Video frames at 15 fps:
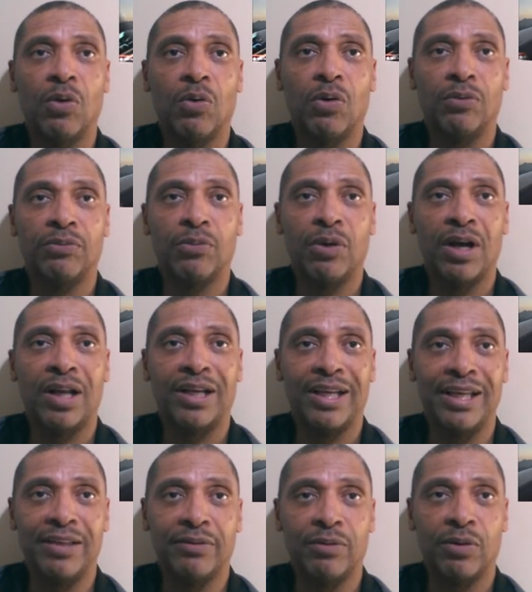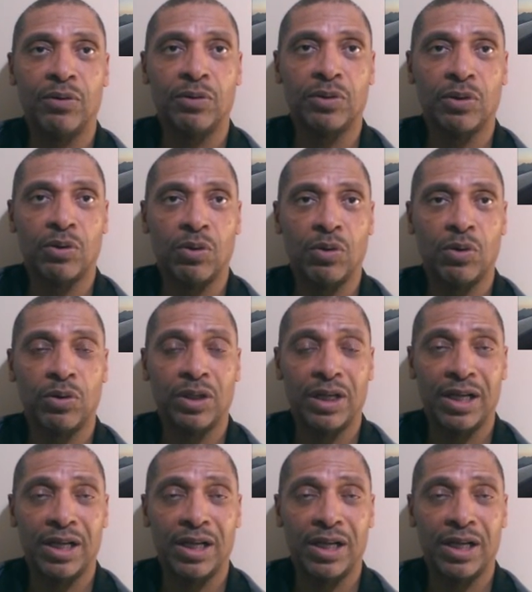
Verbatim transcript: Au revoir, la hitrot. Khoda